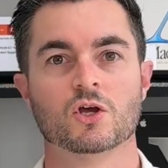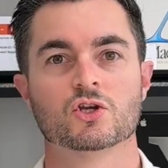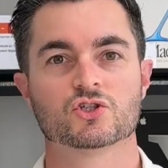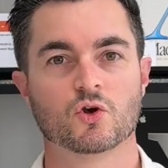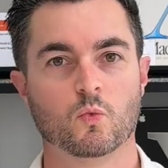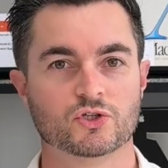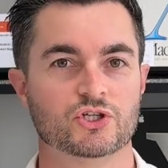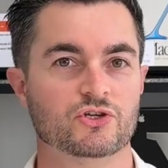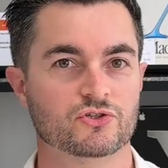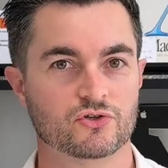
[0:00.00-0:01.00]
So what
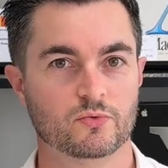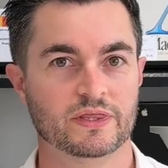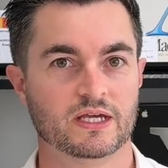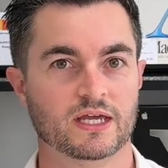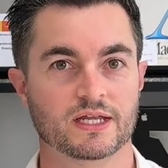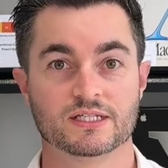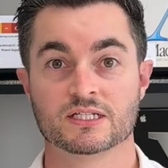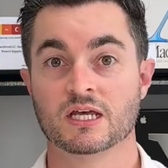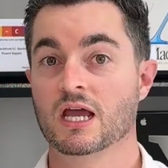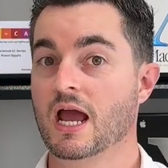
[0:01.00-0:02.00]
do you do with the
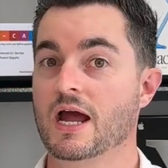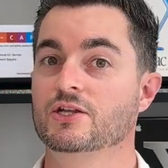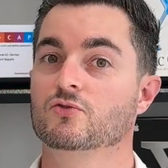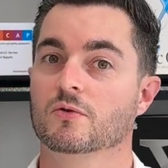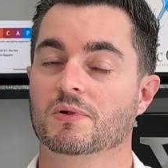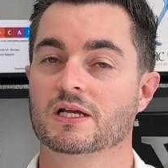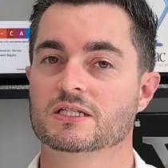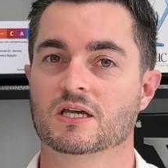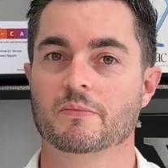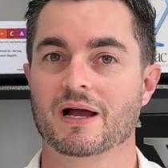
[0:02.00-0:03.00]
kits? How do you replace
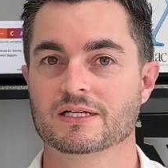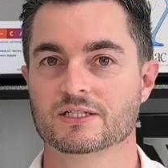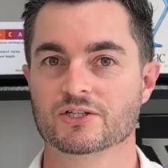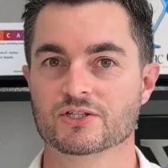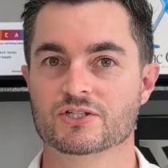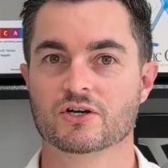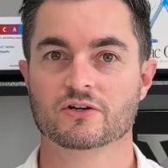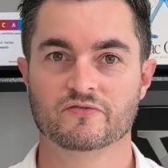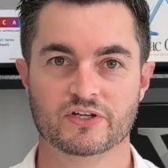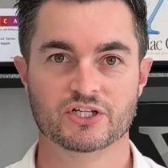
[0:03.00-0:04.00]
the capacitors
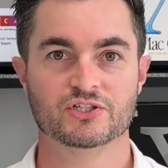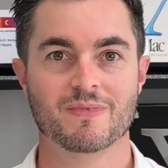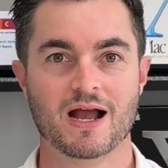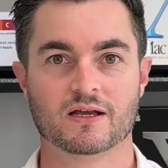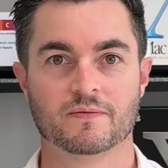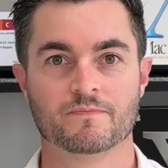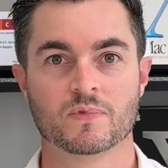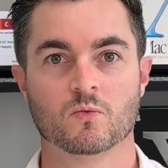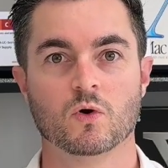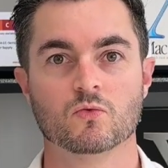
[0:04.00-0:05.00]
on a vintage Mac?
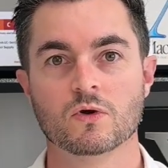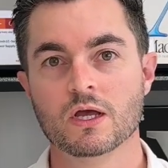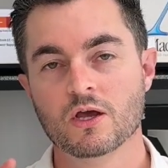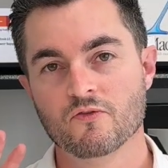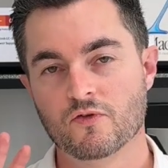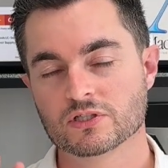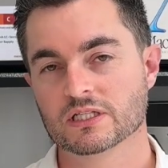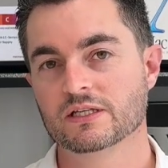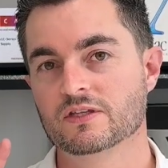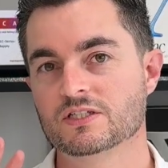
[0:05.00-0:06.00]
Well,
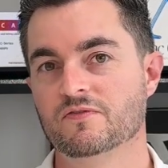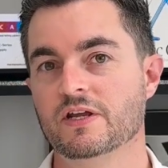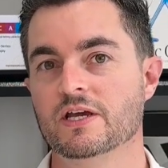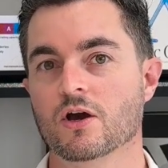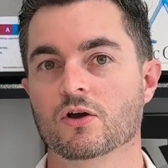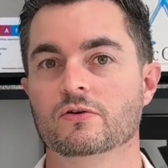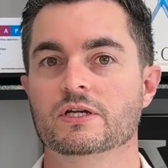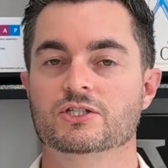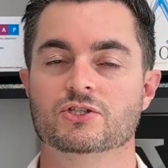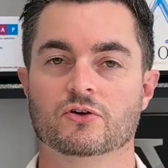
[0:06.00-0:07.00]
firstly, this video
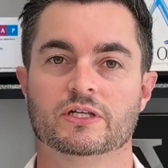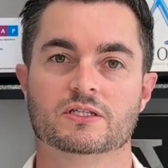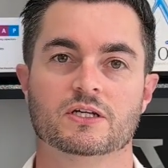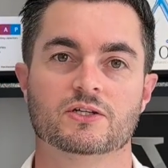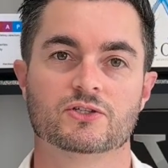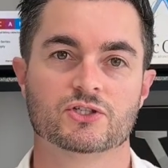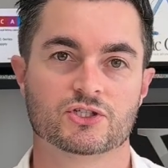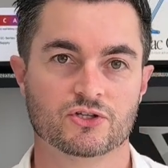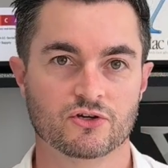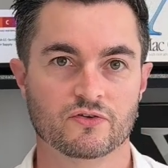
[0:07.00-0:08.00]
is not intended to
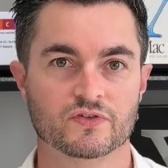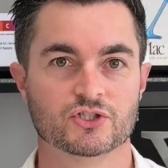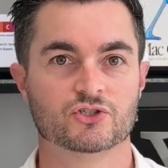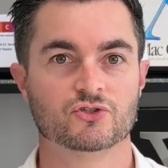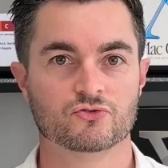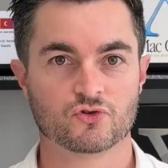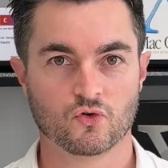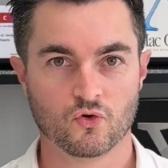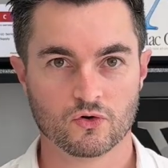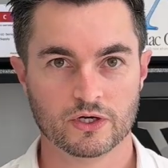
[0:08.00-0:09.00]
serve as a
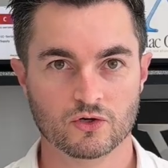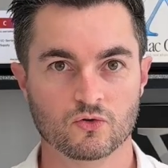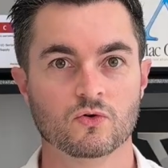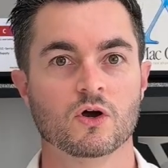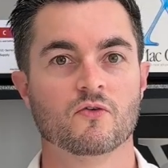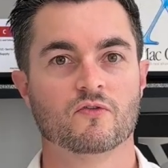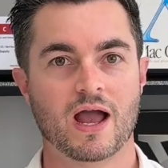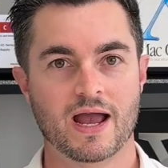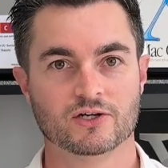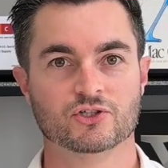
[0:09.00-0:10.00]
tutorial for
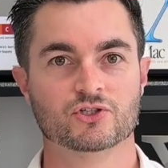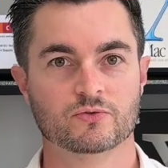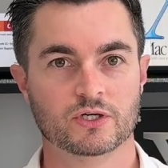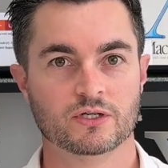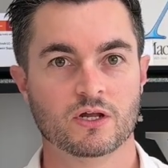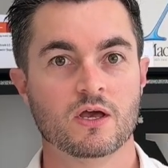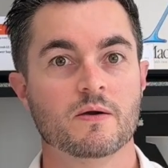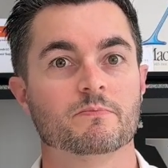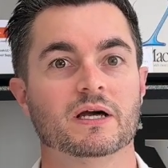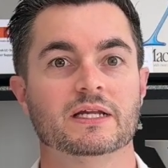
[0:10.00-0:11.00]
how to do it,
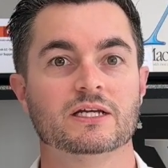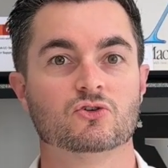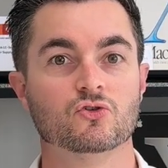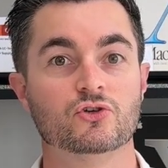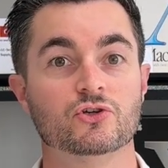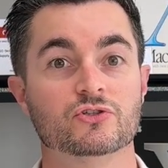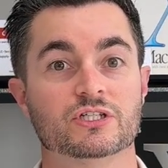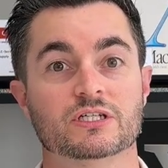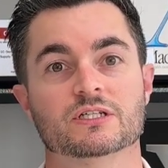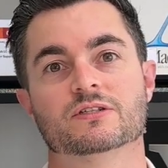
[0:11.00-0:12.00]
but good news
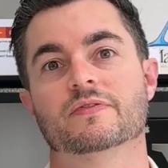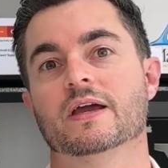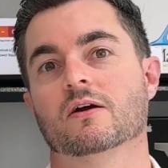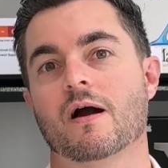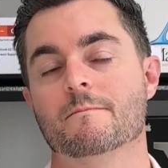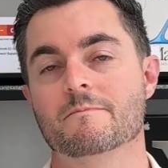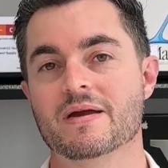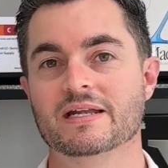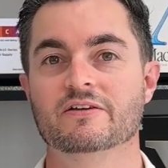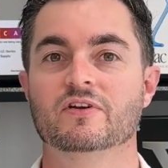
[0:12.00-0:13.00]
is that there are
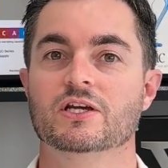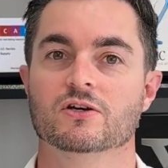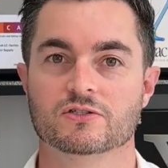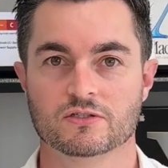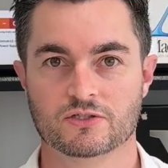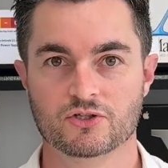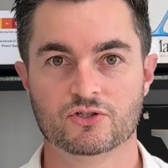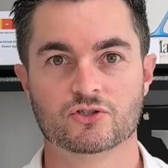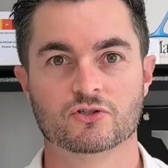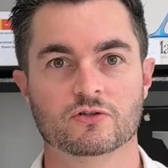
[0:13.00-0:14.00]
many videos on
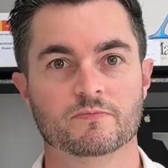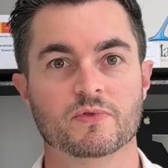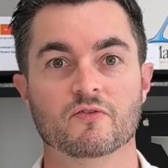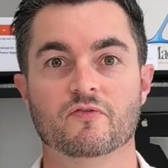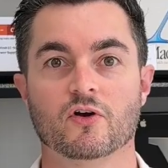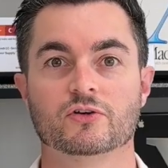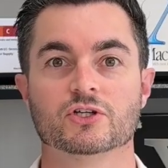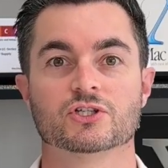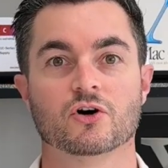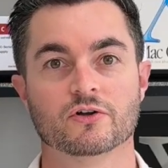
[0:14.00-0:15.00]
YouTube that
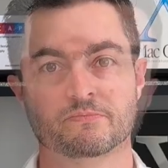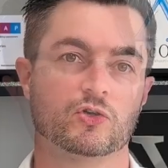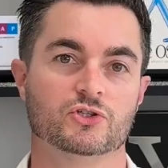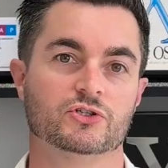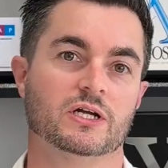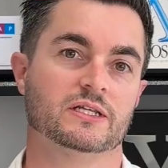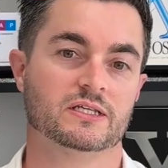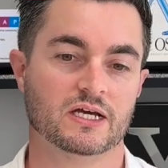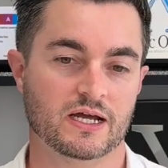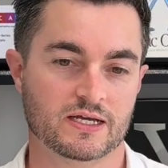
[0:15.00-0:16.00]
focus on what you should
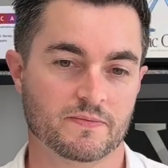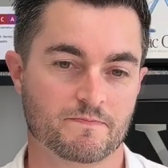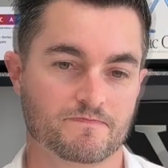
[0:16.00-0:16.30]
undertake.